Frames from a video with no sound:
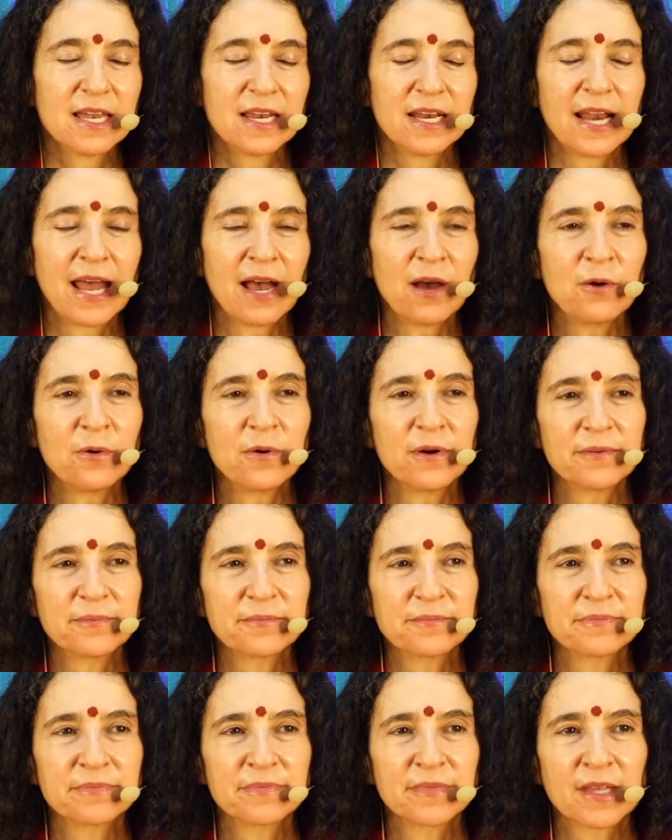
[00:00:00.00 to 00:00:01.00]
Now,
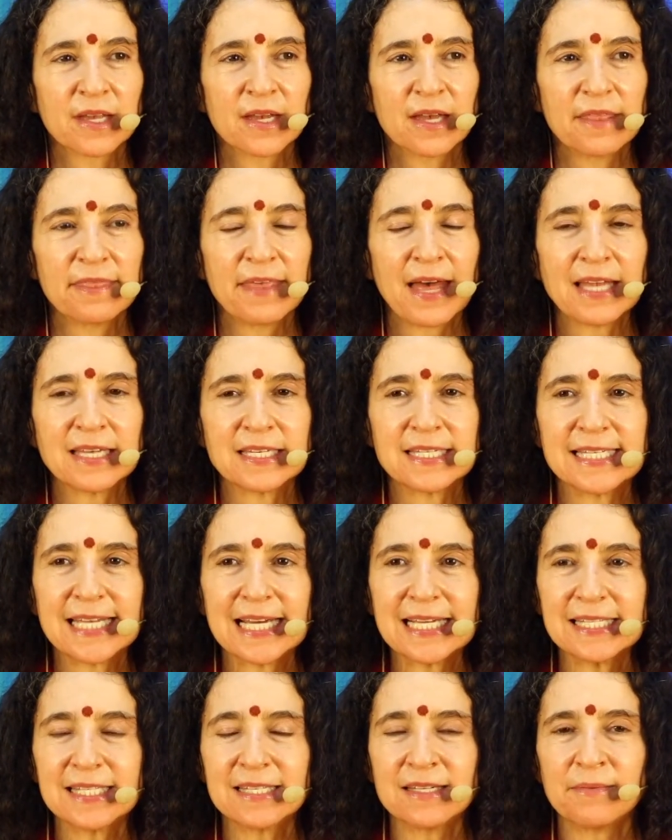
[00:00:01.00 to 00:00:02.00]
that
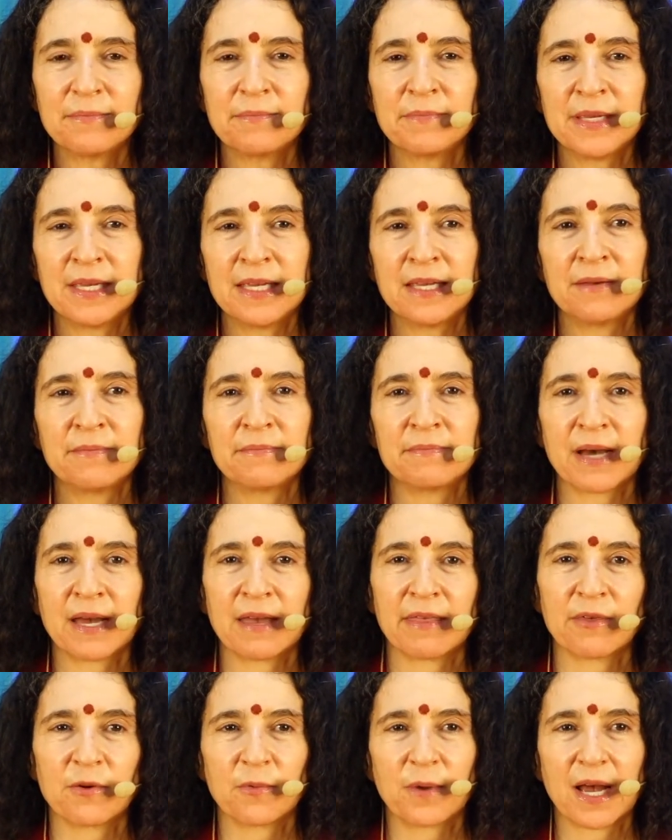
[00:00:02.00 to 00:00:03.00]
doesn't mean, by
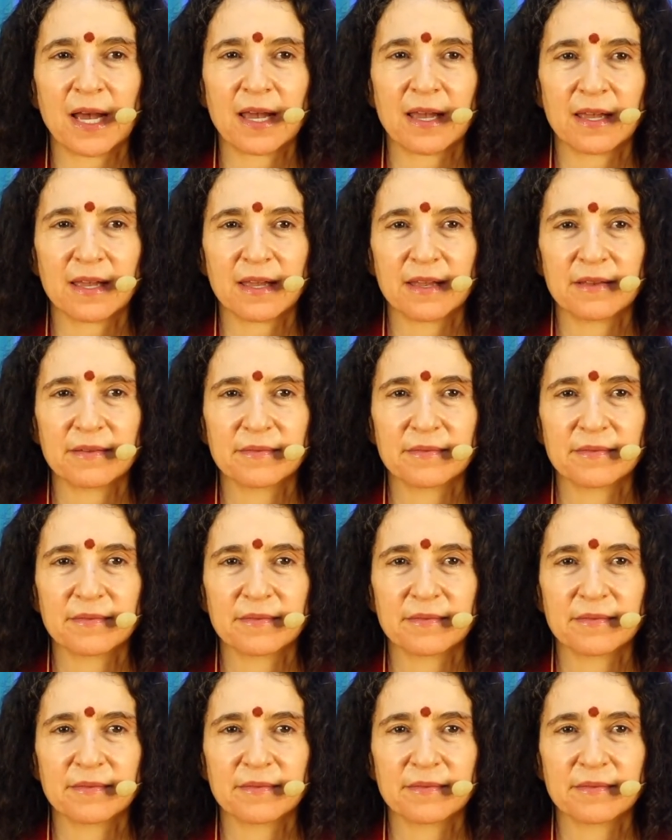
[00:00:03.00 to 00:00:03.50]
the way,